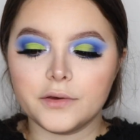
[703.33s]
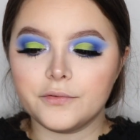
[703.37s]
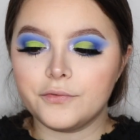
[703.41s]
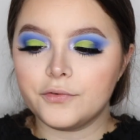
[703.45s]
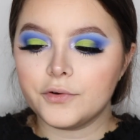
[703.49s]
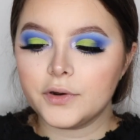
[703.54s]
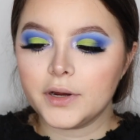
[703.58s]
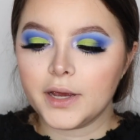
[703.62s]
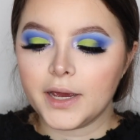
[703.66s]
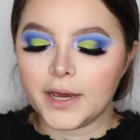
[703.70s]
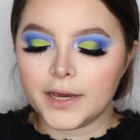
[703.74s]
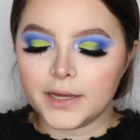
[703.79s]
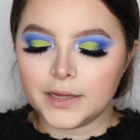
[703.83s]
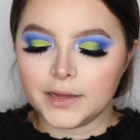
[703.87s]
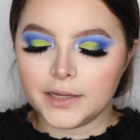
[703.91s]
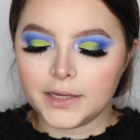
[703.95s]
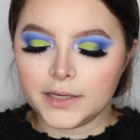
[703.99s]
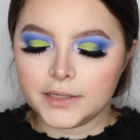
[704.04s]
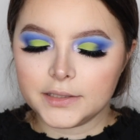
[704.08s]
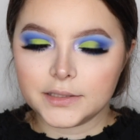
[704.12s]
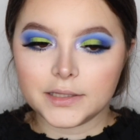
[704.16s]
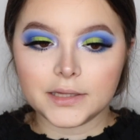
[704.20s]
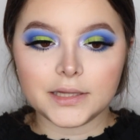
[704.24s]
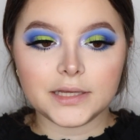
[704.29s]
For
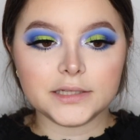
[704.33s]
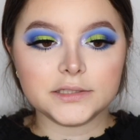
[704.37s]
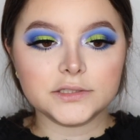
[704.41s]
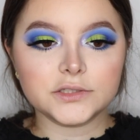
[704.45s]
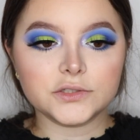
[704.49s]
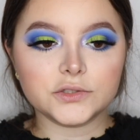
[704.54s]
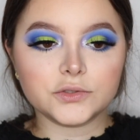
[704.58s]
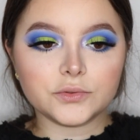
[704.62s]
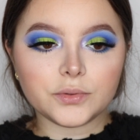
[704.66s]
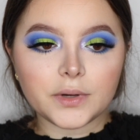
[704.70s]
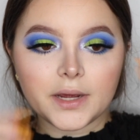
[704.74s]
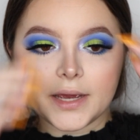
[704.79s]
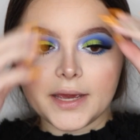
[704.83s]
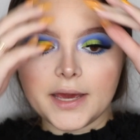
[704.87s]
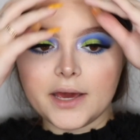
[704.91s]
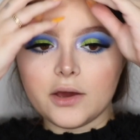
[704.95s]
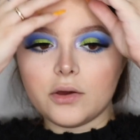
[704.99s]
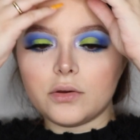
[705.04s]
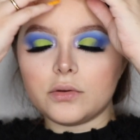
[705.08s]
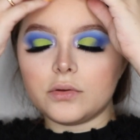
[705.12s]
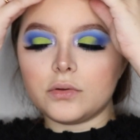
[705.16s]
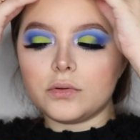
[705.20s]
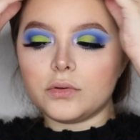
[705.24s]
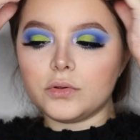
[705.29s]
highlight, let's try
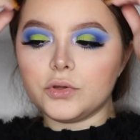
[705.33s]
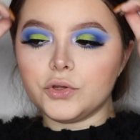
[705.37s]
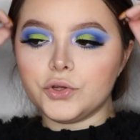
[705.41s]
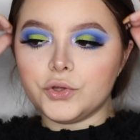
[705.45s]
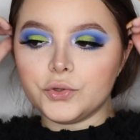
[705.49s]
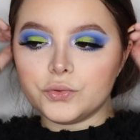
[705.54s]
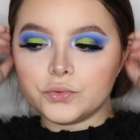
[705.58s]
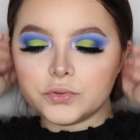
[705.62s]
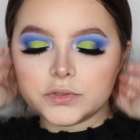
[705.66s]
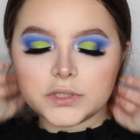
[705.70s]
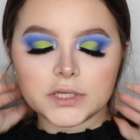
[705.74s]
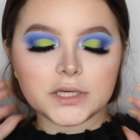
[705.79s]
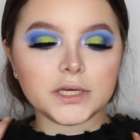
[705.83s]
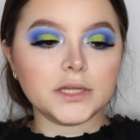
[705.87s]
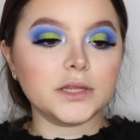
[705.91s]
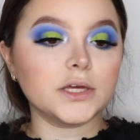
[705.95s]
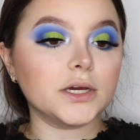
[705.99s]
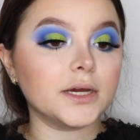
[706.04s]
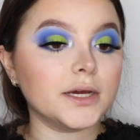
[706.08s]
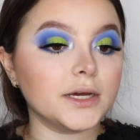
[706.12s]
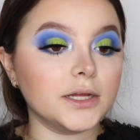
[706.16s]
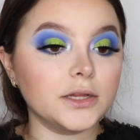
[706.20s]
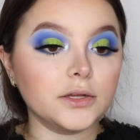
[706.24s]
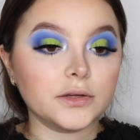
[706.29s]
out using the
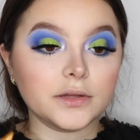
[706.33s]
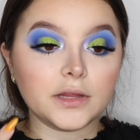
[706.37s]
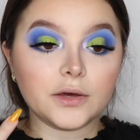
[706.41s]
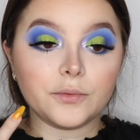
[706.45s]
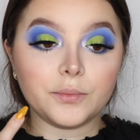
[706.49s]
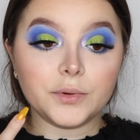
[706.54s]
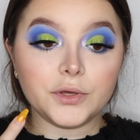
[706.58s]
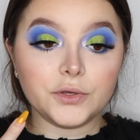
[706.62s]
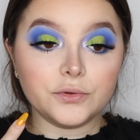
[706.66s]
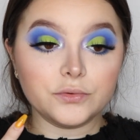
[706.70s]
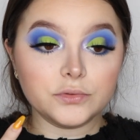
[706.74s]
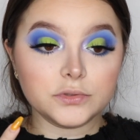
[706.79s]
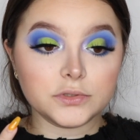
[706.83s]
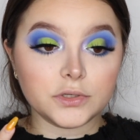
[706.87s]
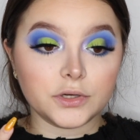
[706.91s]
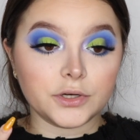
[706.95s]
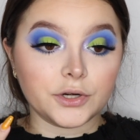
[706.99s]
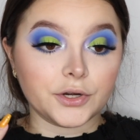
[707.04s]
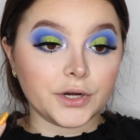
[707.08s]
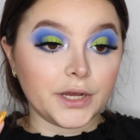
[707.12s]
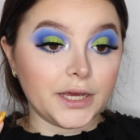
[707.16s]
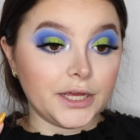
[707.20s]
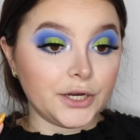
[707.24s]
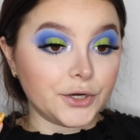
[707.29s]
color that we use on
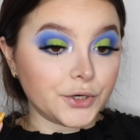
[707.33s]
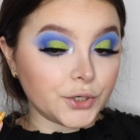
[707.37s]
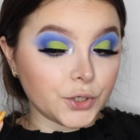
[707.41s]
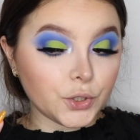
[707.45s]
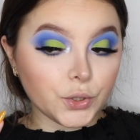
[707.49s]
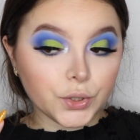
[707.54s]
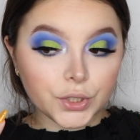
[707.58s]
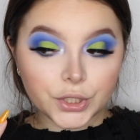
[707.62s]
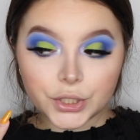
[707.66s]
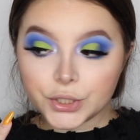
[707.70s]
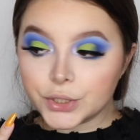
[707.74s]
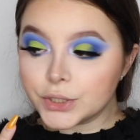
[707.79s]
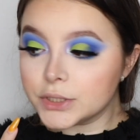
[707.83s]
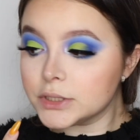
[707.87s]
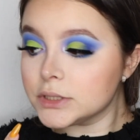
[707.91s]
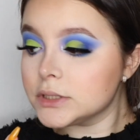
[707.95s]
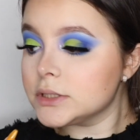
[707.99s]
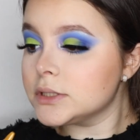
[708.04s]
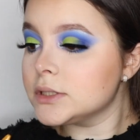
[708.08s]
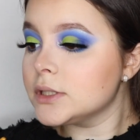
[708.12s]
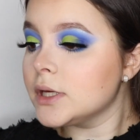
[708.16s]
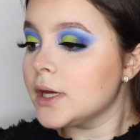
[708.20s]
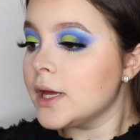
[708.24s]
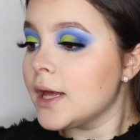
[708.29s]
our inner
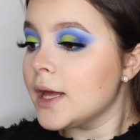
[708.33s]
corners.